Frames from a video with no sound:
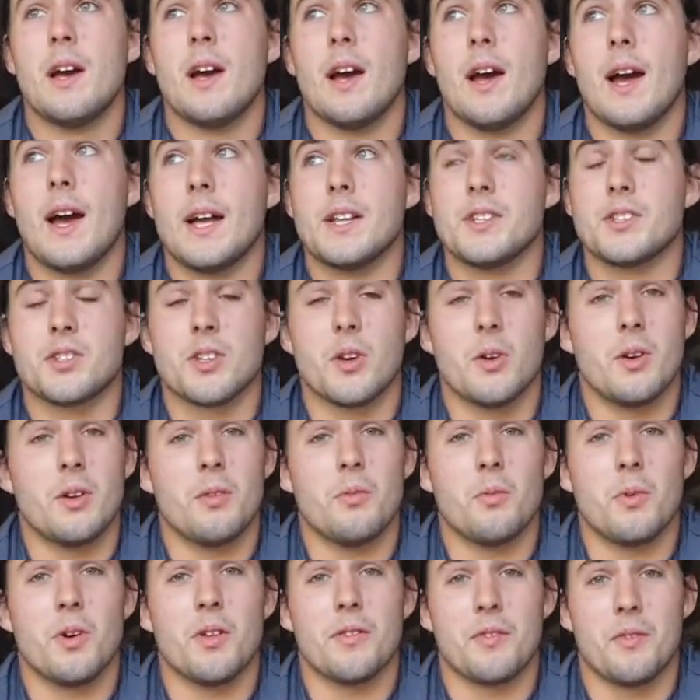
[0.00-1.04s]
And so
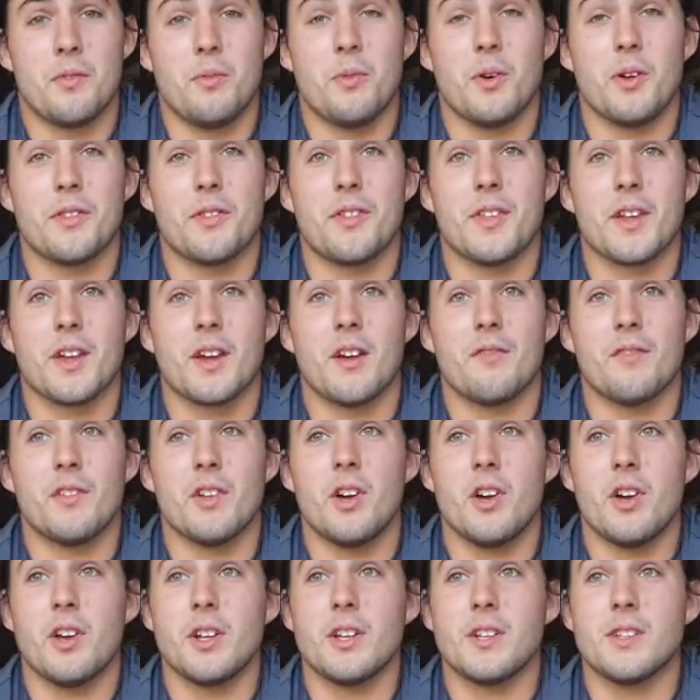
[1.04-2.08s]
one thing I've
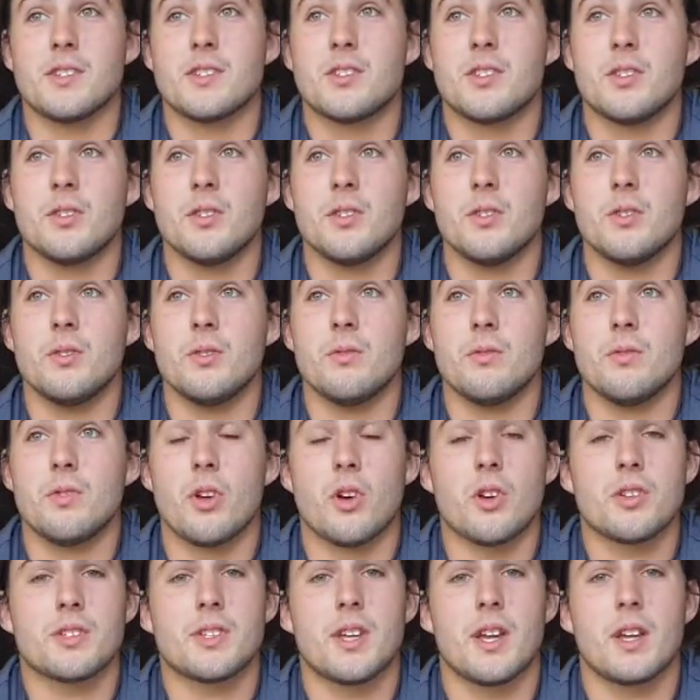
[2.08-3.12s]
learned is to
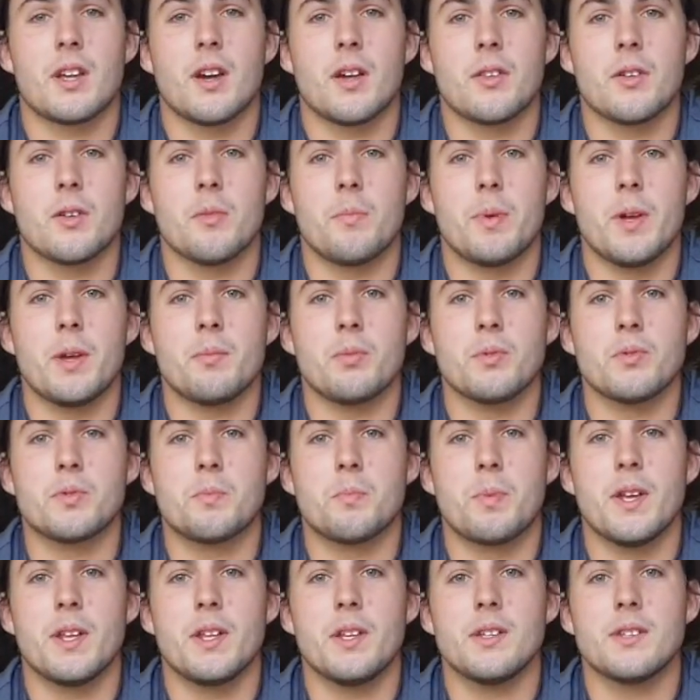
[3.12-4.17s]
not take other people's
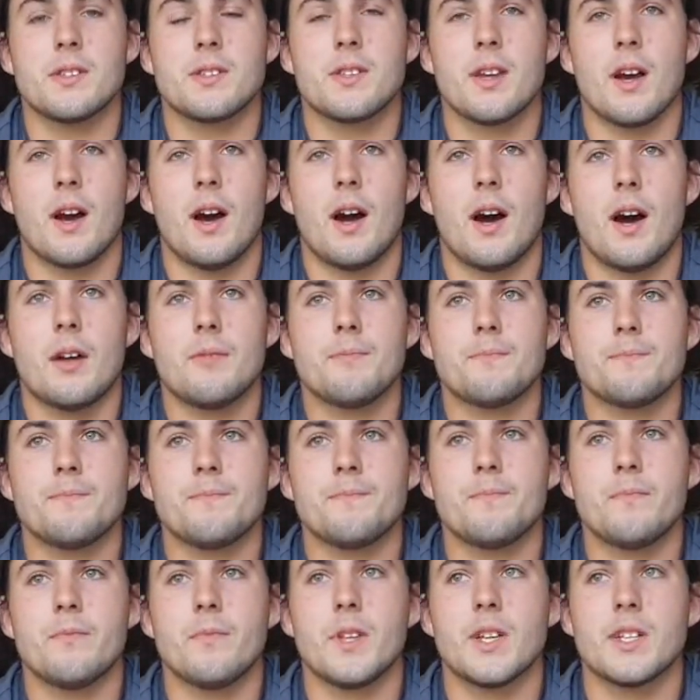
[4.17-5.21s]
opinions to heart.
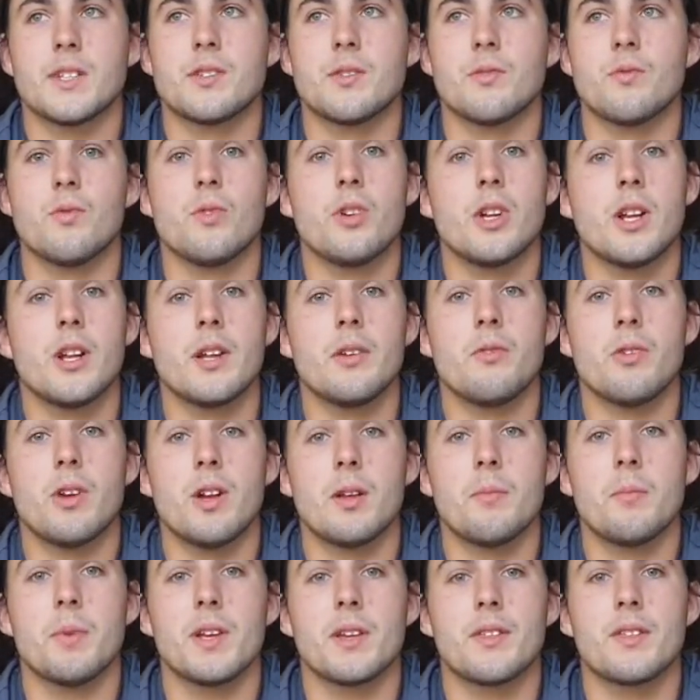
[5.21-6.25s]
That's a
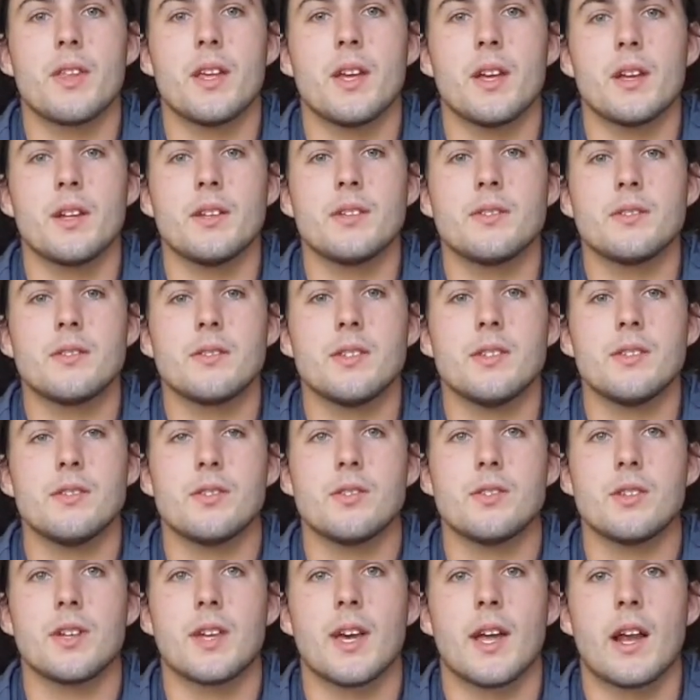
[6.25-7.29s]
really big thing, is
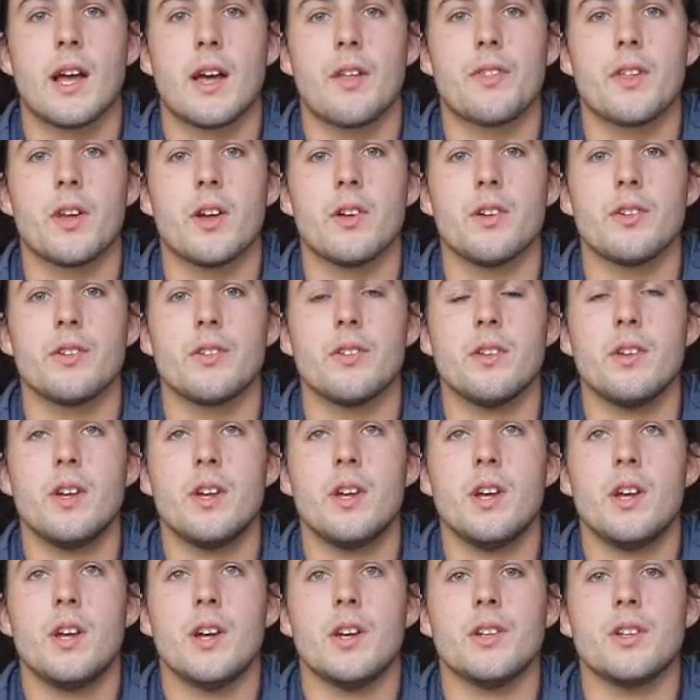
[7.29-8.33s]
to get out there and
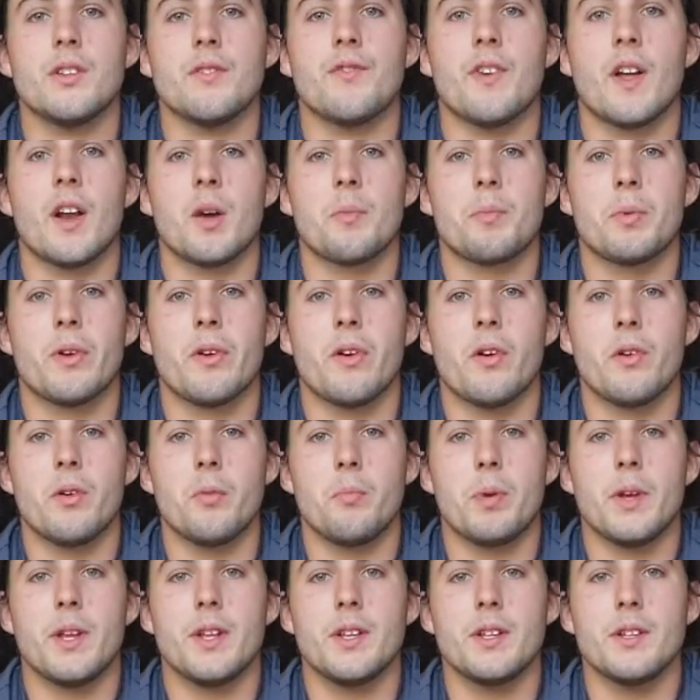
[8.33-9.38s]
develop your own
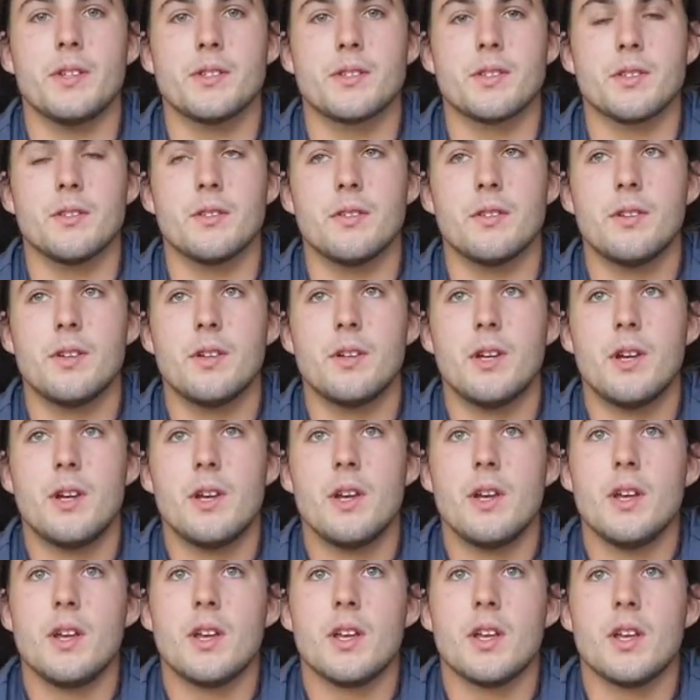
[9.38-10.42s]
opinions. And
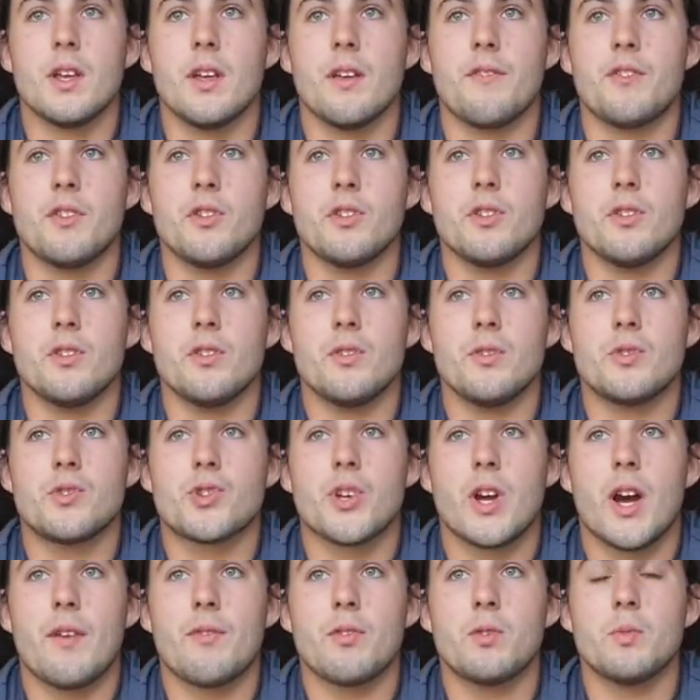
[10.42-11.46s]
if you
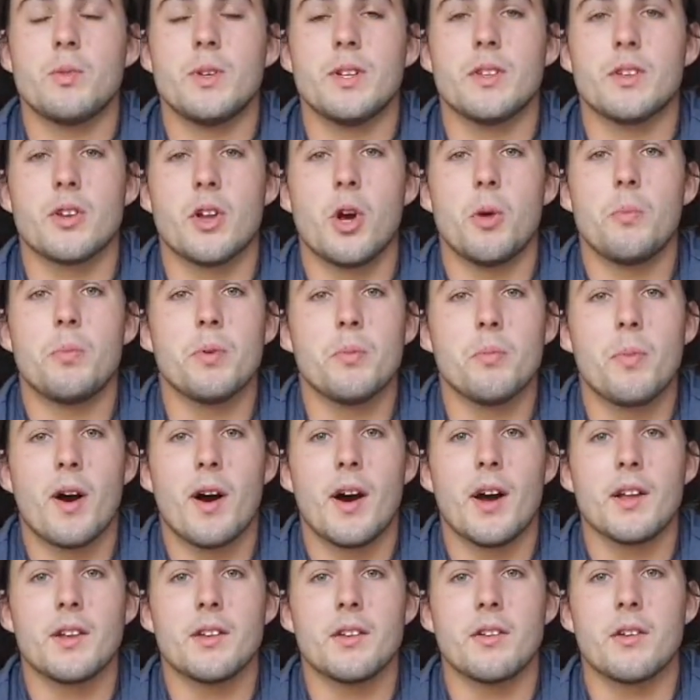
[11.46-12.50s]
travel with an open
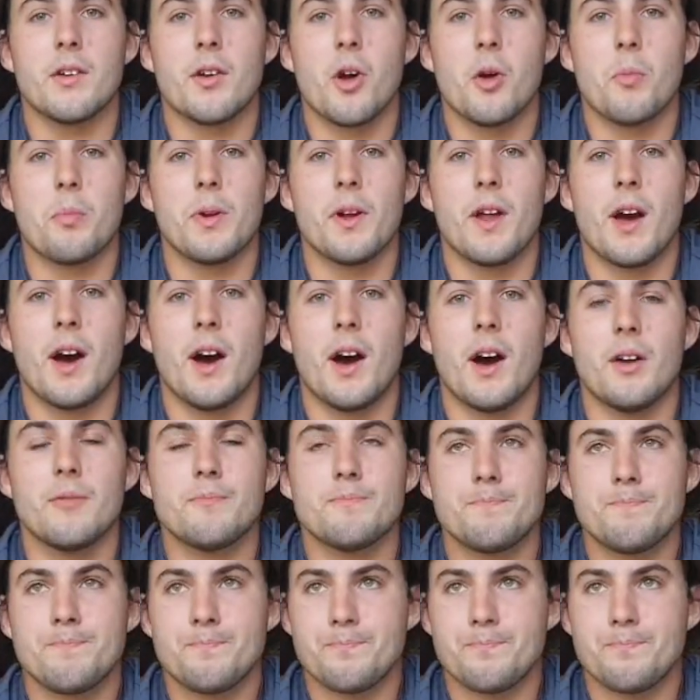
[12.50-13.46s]
mind and an open heart,